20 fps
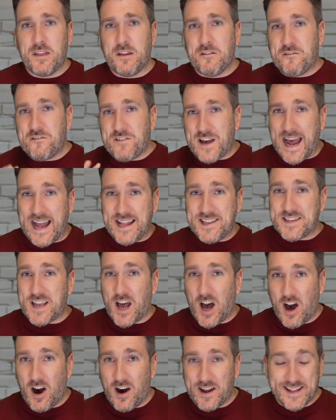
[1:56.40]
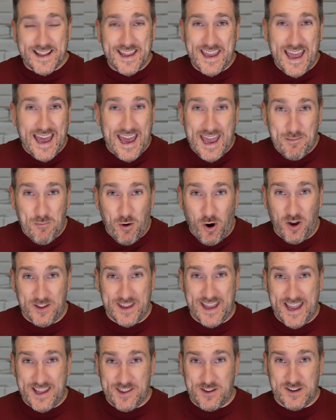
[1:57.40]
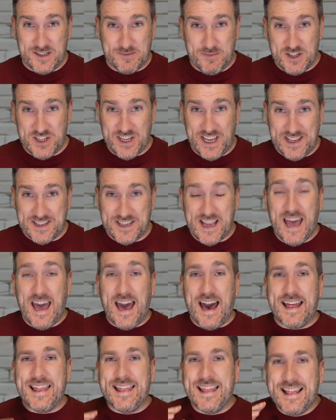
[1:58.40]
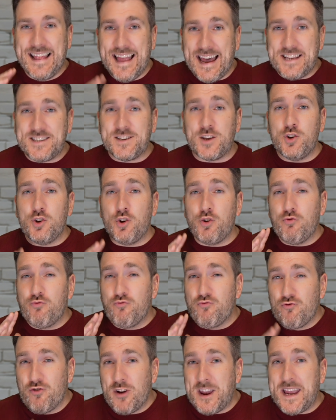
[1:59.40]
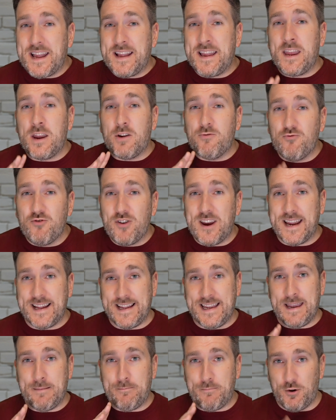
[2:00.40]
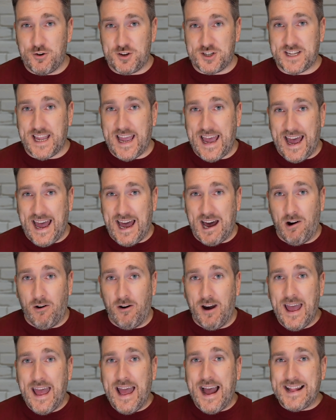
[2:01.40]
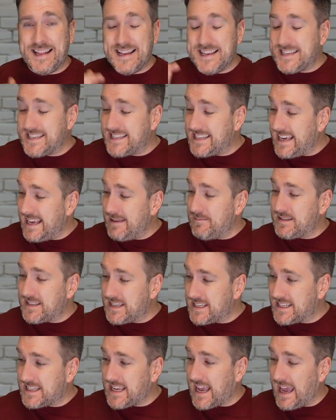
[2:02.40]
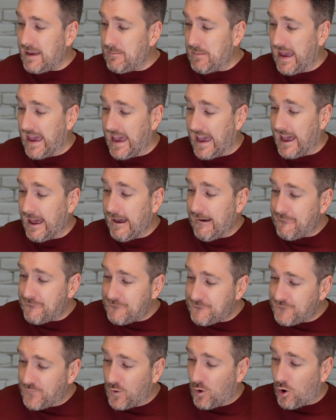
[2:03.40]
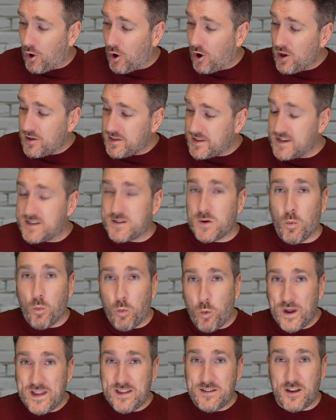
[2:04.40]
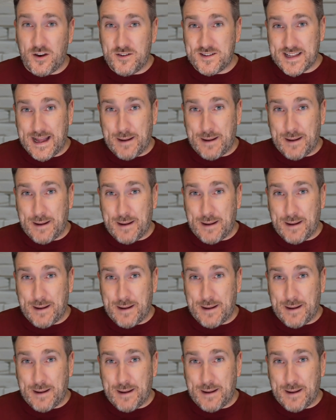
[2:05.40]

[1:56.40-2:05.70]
the fans hardly came on in those machines unless you really, really pushed it out. And it seems the same here for this Windows